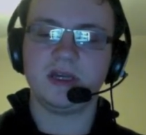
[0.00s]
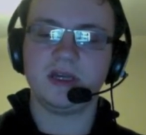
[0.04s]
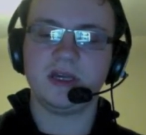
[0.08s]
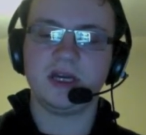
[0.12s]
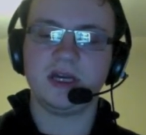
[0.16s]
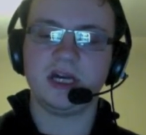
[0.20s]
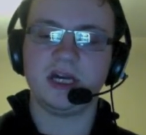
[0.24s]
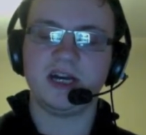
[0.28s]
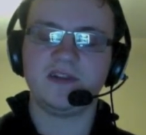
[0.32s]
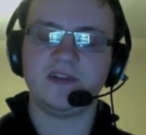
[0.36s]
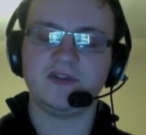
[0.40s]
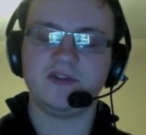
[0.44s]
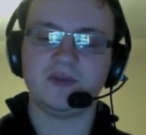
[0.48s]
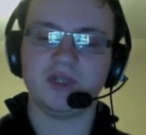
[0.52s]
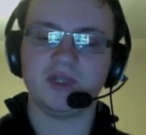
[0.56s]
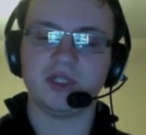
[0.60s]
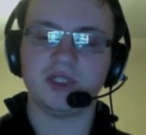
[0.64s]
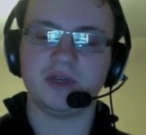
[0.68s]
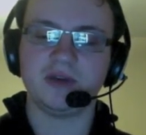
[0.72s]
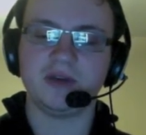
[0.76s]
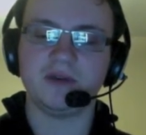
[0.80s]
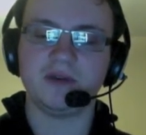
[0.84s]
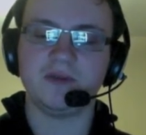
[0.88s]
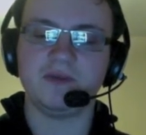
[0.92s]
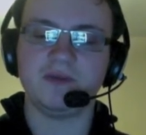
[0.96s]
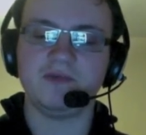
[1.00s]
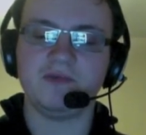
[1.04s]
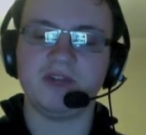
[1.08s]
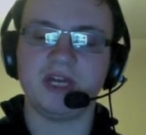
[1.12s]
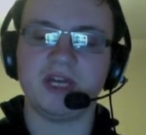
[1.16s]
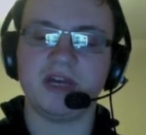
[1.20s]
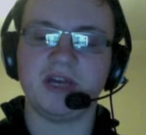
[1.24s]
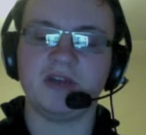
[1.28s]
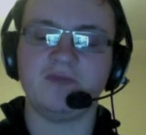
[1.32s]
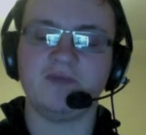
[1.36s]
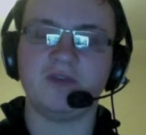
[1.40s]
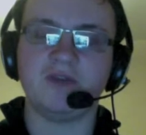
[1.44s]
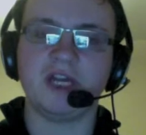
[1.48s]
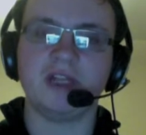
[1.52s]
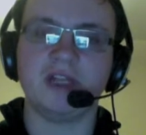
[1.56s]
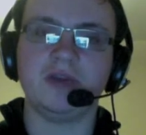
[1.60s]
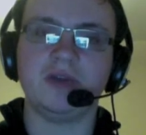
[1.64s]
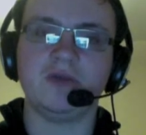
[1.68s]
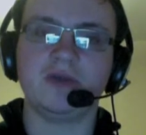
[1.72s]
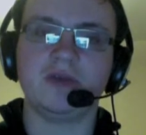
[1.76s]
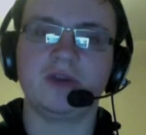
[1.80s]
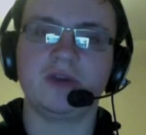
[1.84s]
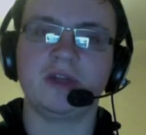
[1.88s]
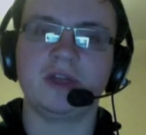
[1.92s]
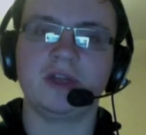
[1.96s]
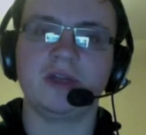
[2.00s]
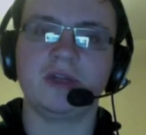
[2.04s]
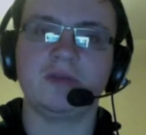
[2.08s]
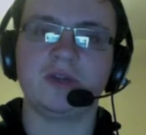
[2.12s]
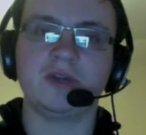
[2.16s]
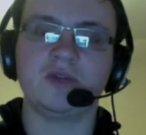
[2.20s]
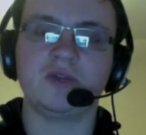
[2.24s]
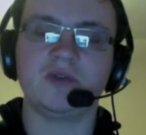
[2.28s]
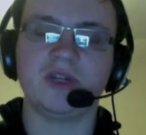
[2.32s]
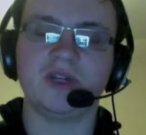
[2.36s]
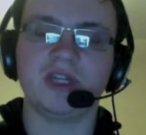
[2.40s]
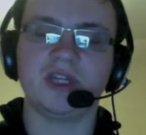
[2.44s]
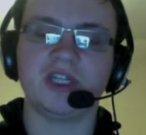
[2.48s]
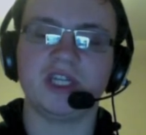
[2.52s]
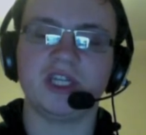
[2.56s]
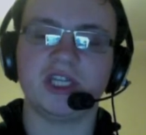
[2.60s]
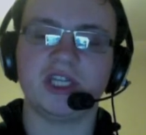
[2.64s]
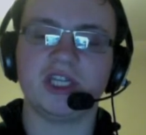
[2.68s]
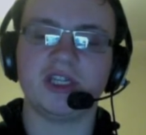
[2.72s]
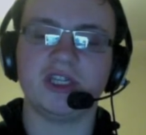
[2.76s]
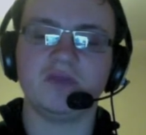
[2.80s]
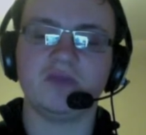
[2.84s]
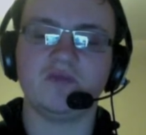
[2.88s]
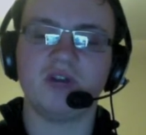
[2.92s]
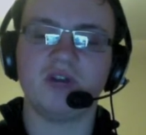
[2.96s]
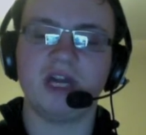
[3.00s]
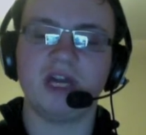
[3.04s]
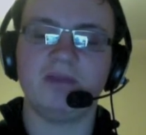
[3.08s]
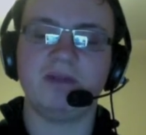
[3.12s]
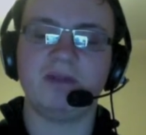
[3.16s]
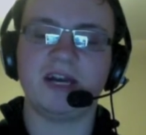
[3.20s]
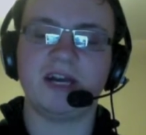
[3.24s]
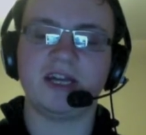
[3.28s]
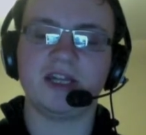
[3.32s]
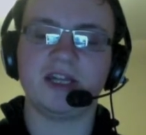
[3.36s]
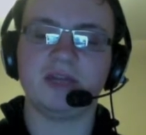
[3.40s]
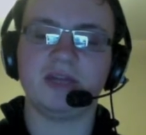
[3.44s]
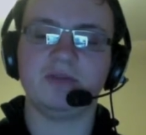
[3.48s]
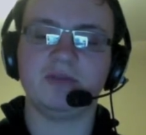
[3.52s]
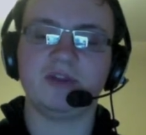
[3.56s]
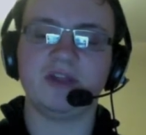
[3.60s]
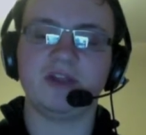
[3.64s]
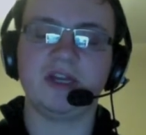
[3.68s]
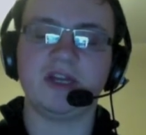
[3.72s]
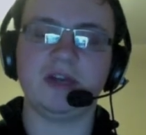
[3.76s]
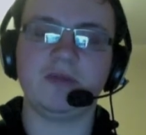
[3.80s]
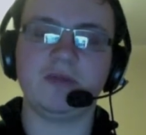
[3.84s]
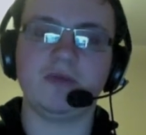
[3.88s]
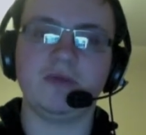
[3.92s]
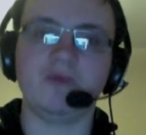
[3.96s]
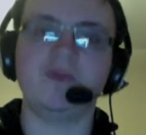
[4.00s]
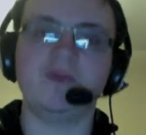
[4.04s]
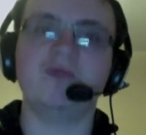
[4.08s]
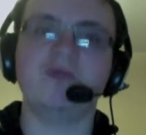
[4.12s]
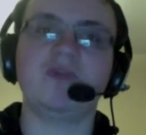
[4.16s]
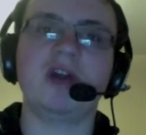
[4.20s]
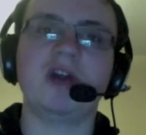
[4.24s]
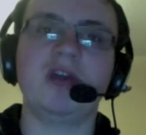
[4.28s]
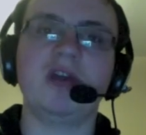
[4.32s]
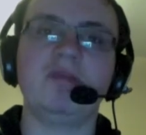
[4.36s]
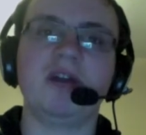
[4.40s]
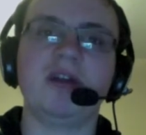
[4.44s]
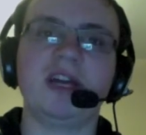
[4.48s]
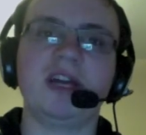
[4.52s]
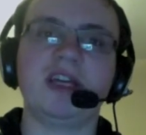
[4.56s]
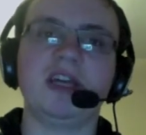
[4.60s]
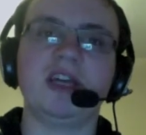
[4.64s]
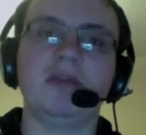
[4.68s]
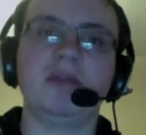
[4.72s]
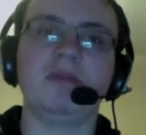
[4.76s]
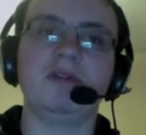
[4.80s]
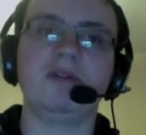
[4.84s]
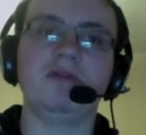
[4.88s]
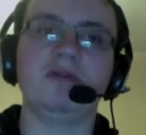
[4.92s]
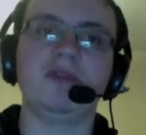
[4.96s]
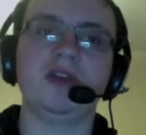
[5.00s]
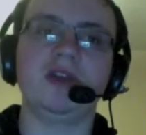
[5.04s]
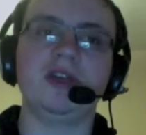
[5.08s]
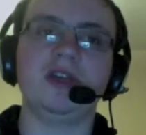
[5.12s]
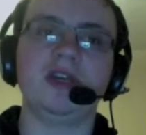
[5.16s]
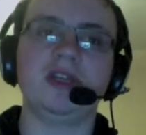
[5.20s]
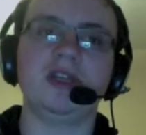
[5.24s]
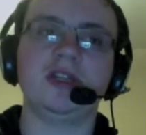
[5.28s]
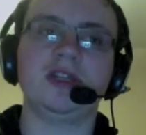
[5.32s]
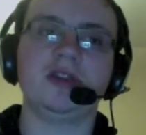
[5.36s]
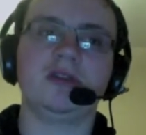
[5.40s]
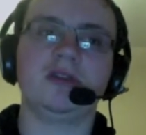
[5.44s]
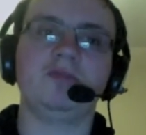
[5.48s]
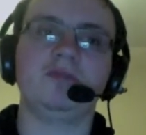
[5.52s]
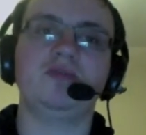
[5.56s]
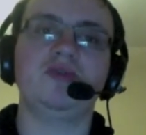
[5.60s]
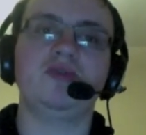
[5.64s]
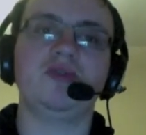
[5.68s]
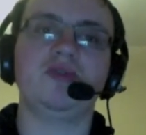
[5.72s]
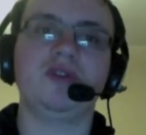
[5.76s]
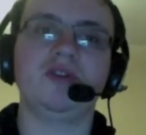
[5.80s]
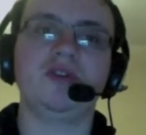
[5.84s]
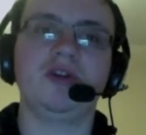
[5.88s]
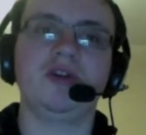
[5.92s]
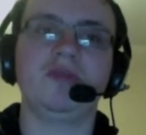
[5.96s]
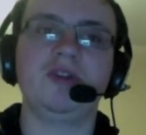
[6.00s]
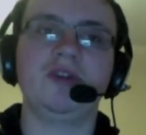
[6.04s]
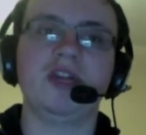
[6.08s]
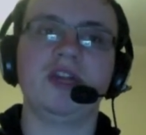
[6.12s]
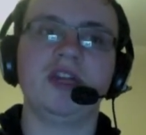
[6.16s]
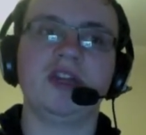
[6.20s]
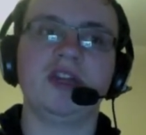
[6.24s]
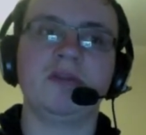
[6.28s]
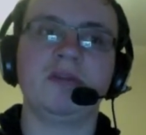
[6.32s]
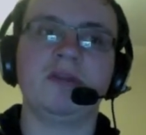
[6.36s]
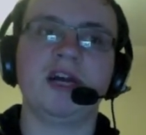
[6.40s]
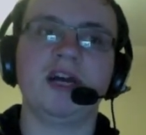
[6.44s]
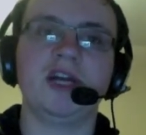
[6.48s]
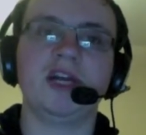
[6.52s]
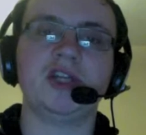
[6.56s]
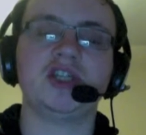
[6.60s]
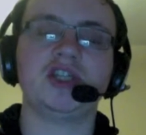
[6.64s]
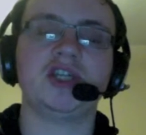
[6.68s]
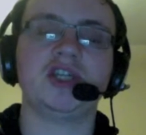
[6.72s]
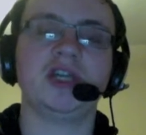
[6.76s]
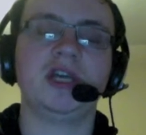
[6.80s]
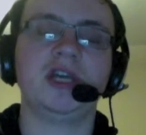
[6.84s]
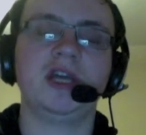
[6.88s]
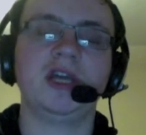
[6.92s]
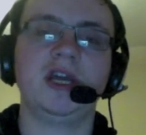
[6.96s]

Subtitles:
afterwards, when I had Randy Orton at number 26 and Ryback at number 31, when Ryback came out, he completely dominated the match.